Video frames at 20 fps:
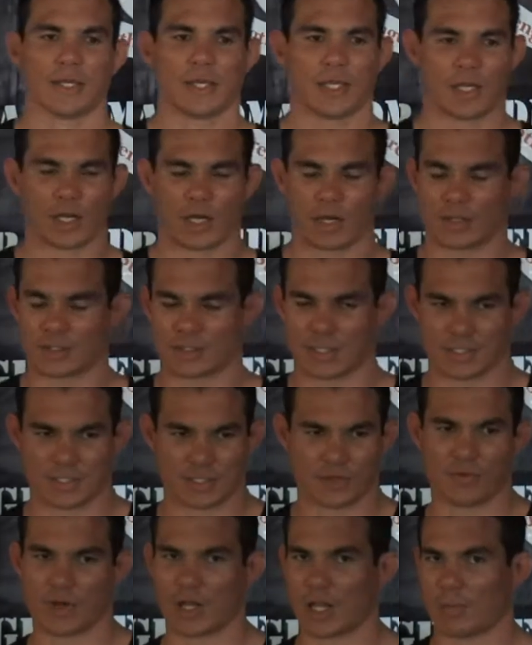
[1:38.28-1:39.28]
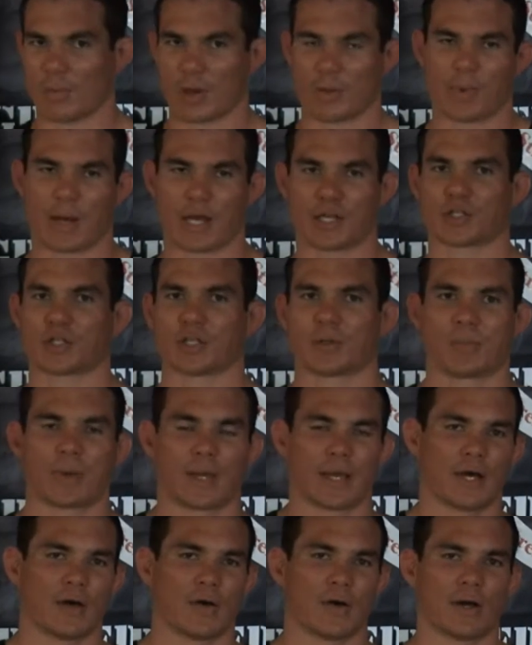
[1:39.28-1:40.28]
You know, it's, it's developed my punching
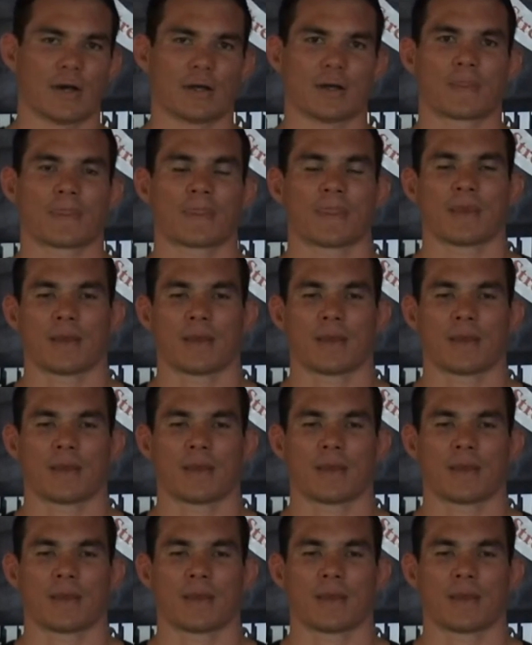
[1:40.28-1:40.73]
power.